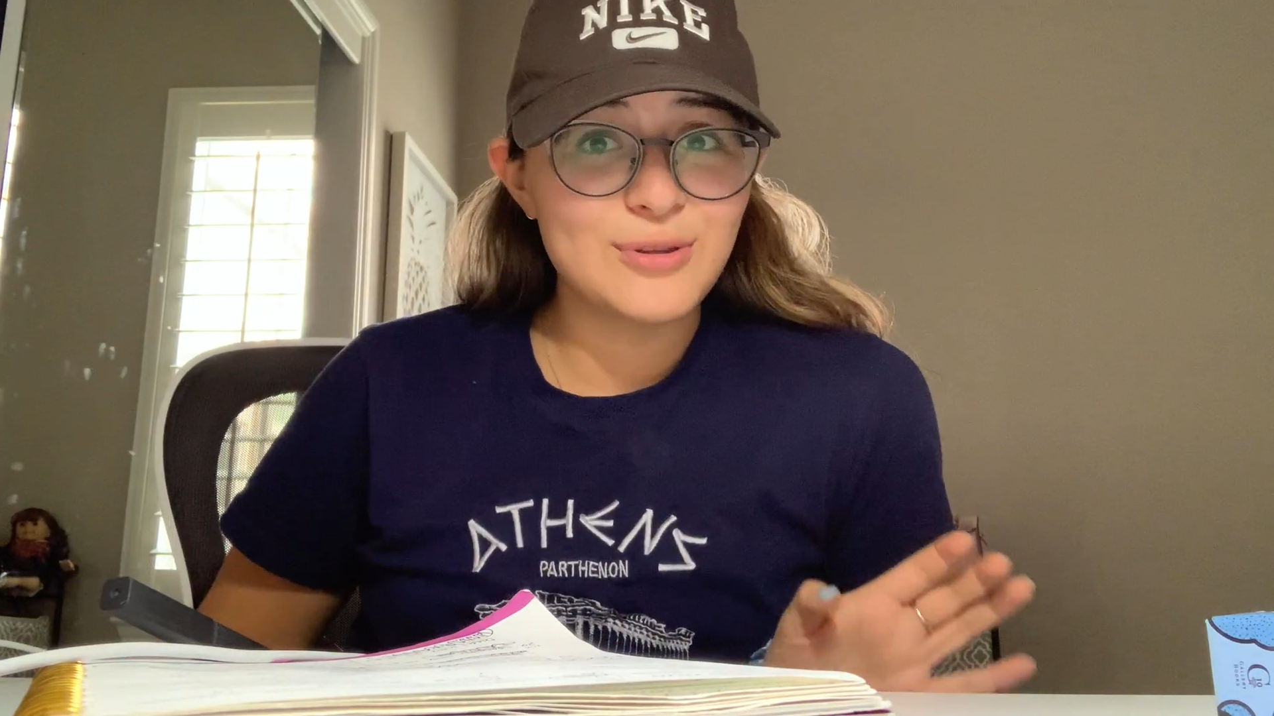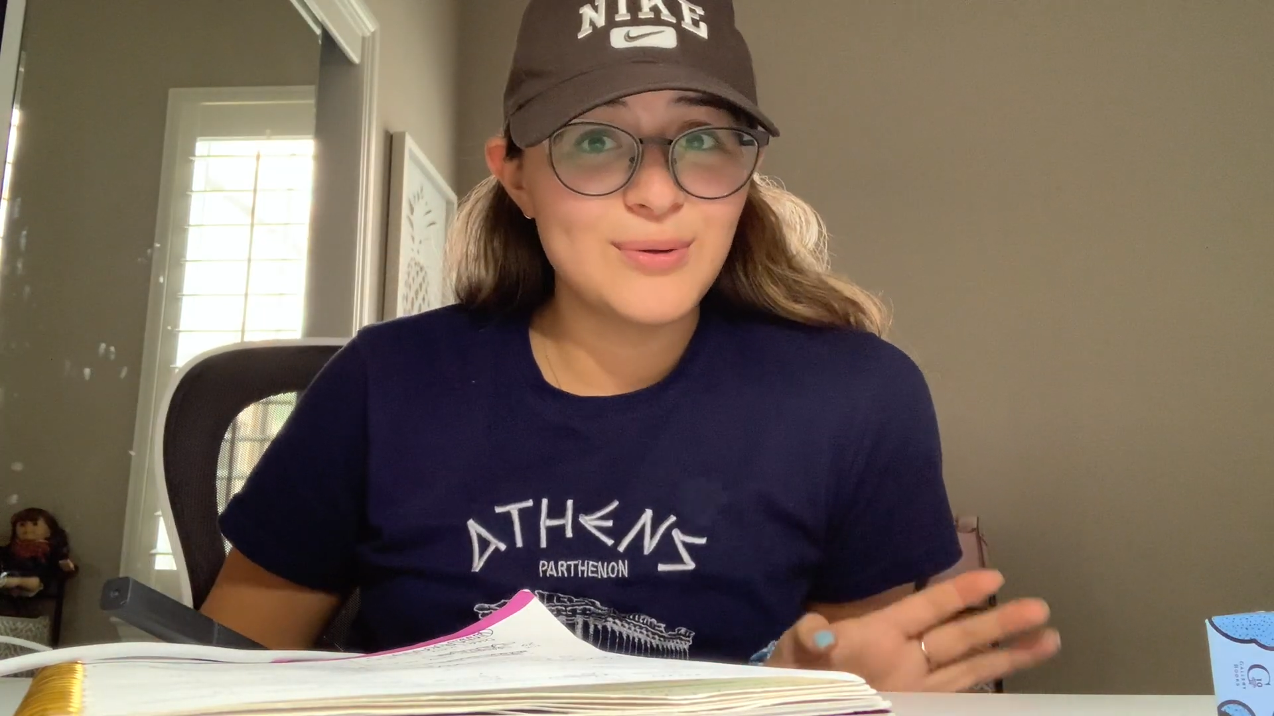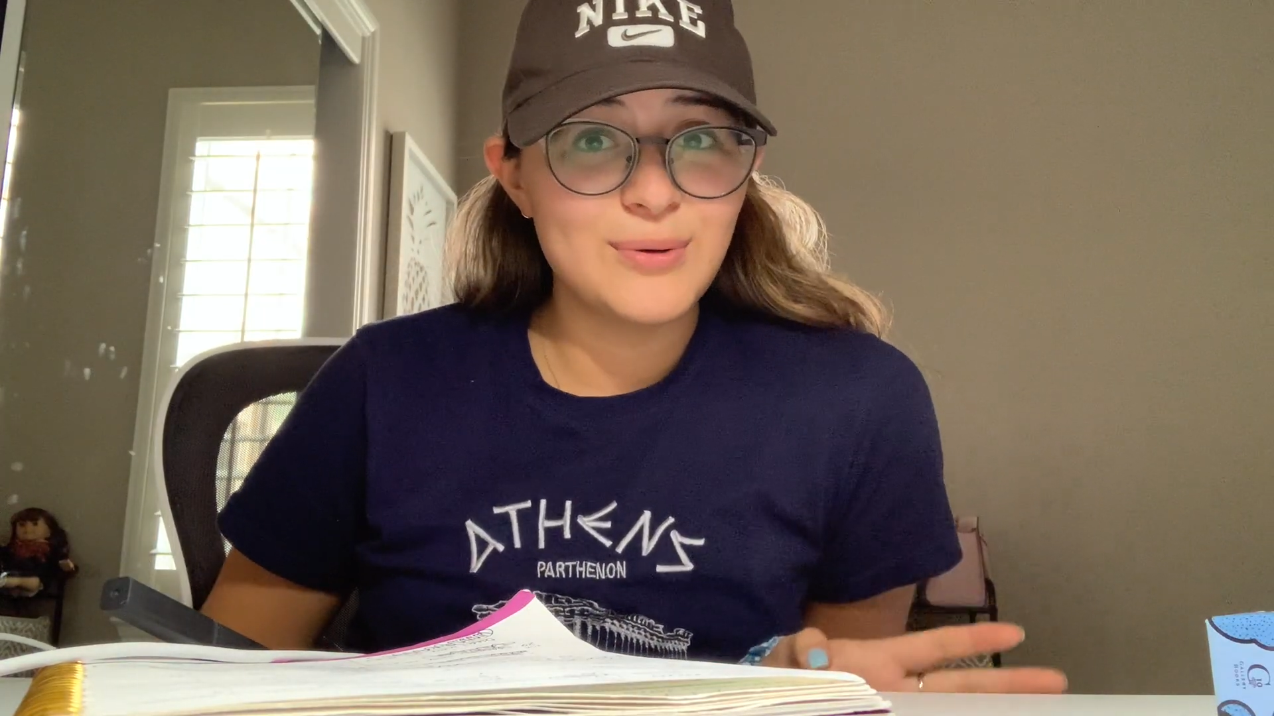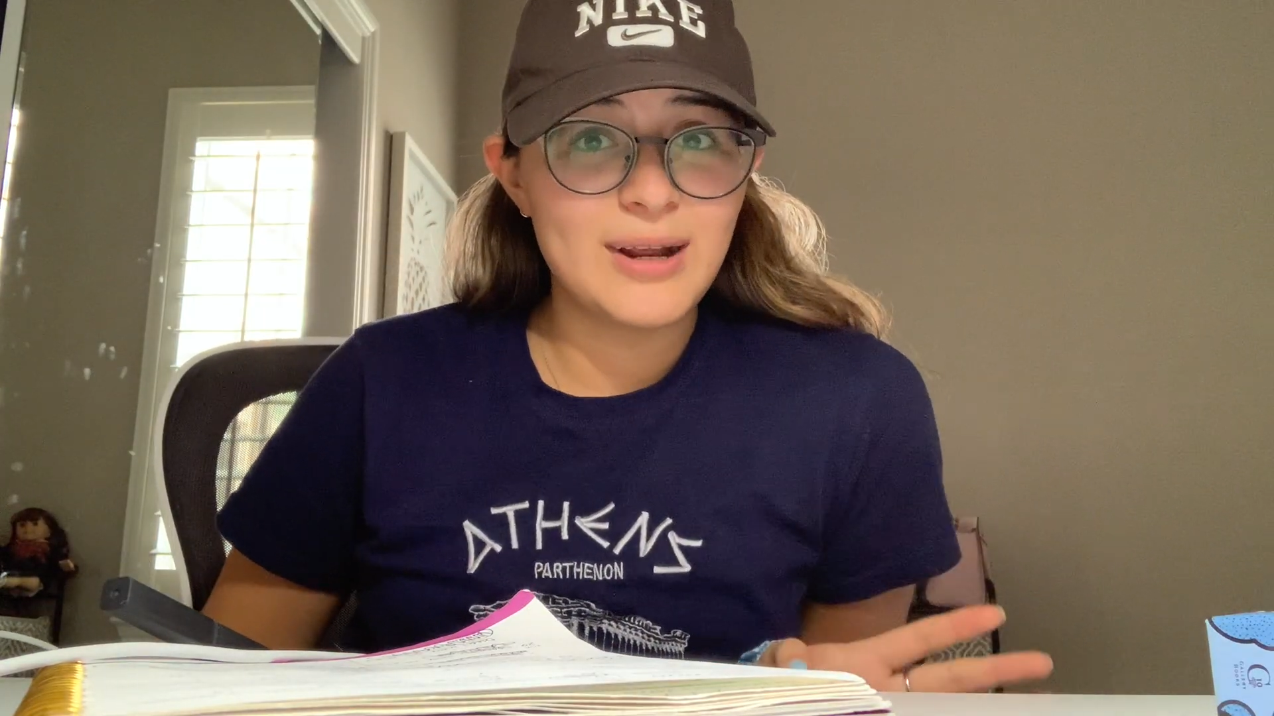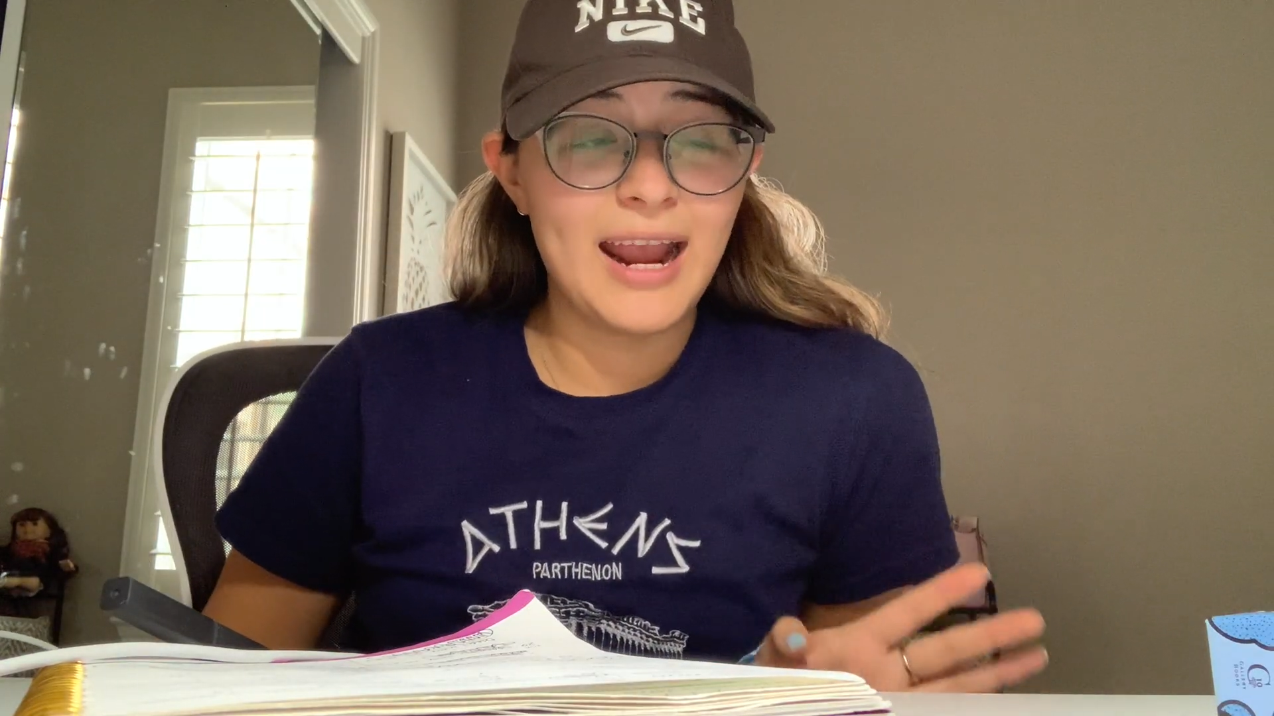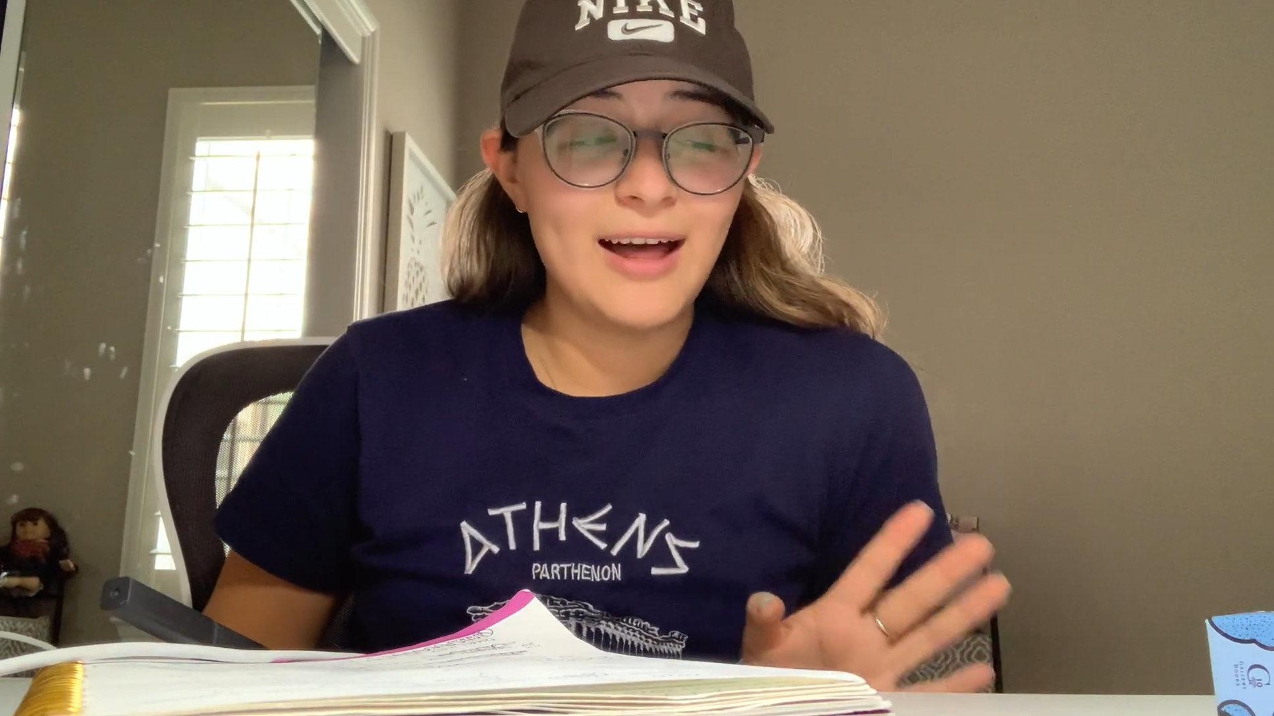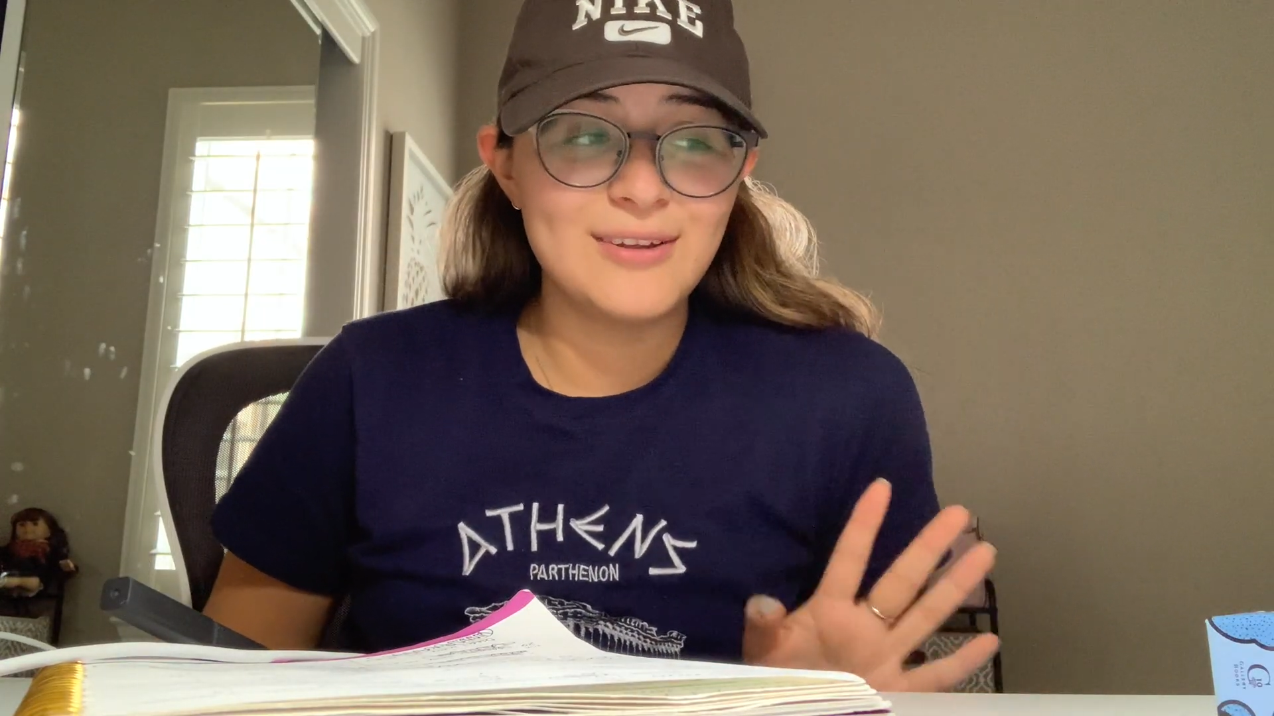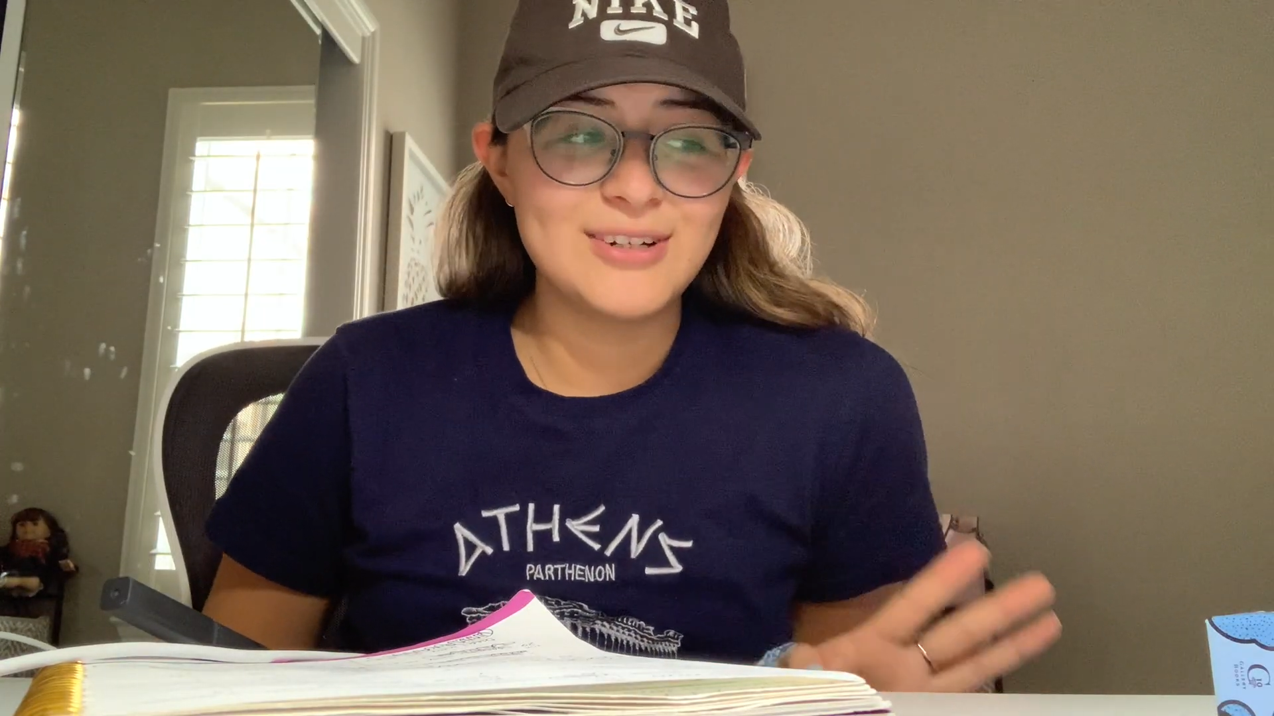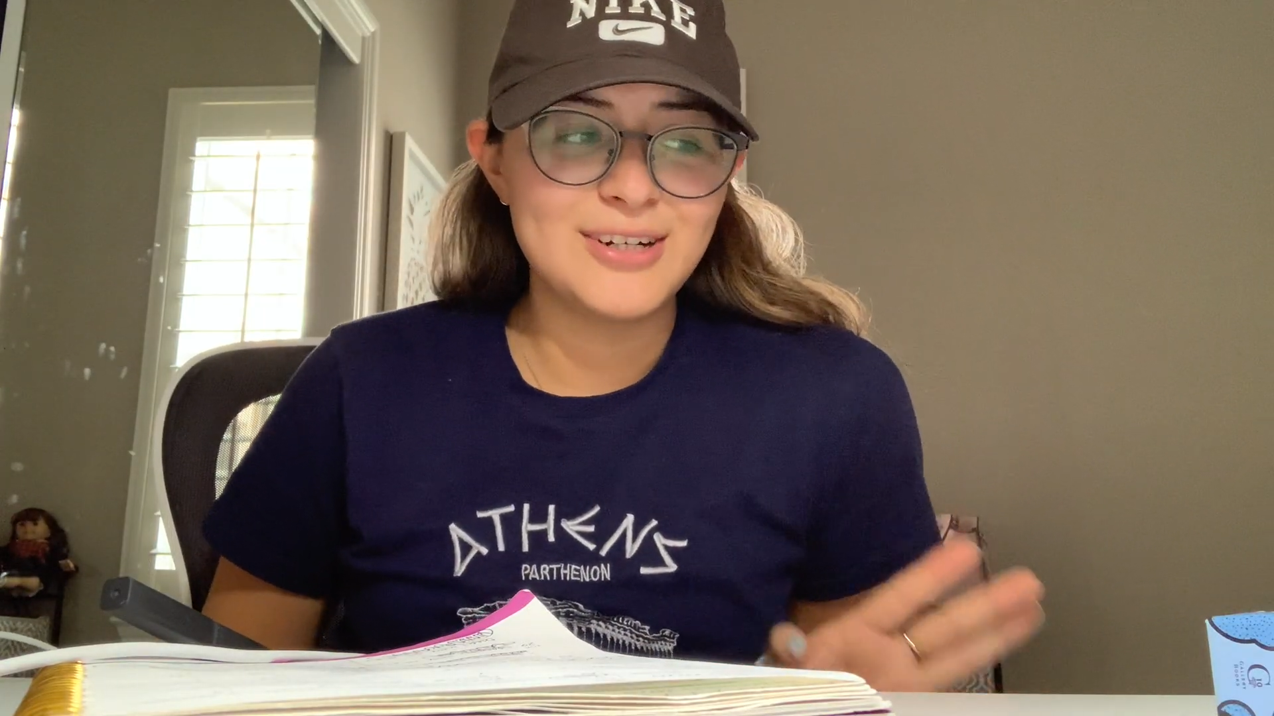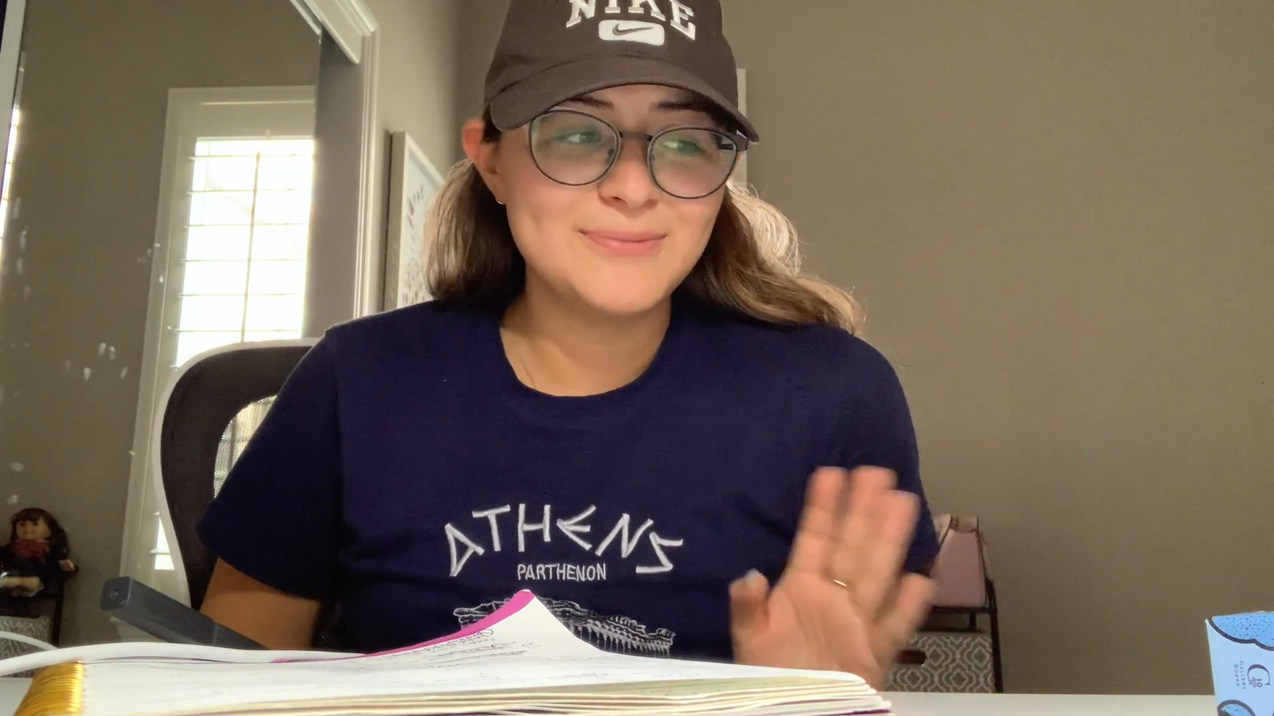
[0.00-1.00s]
Google
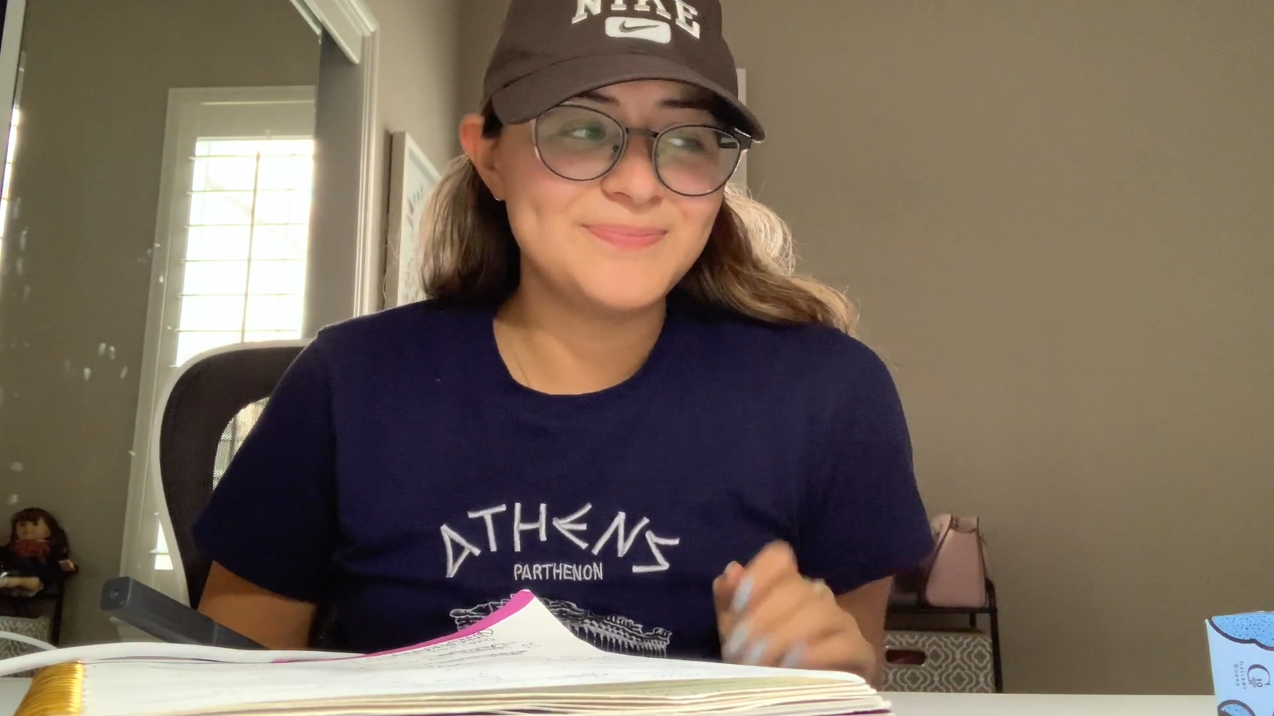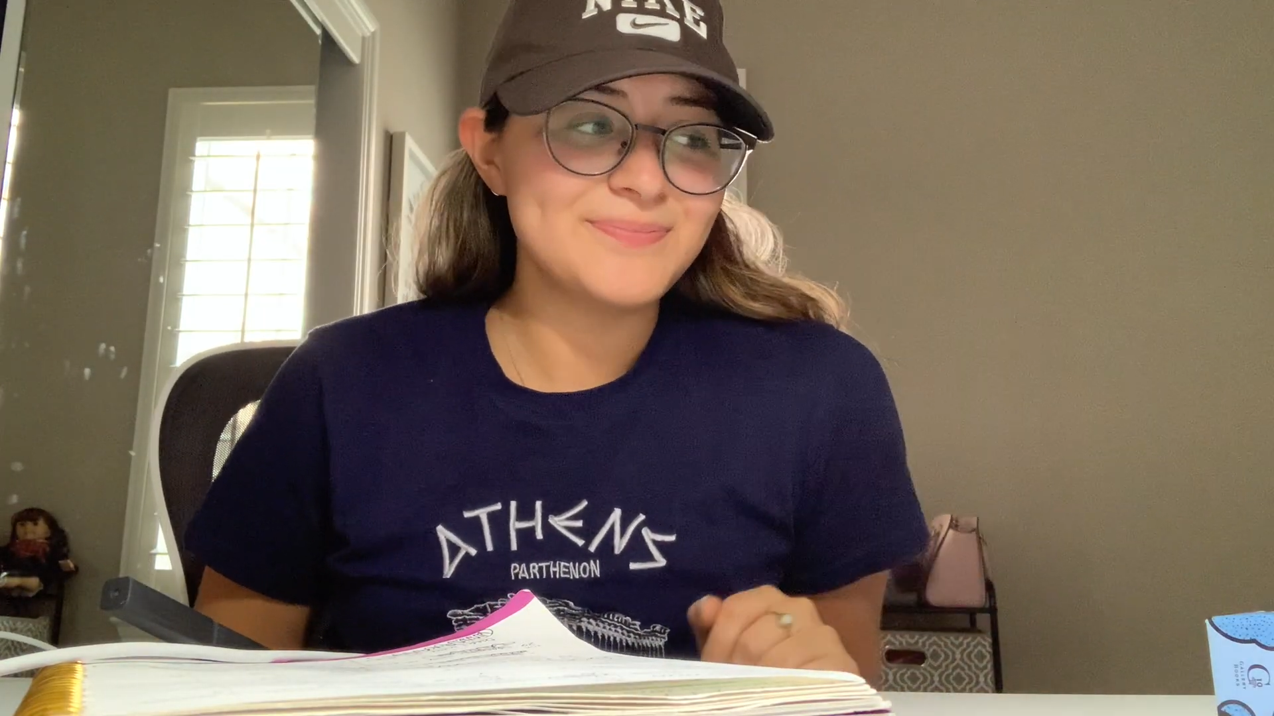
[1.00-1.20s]
Calendar,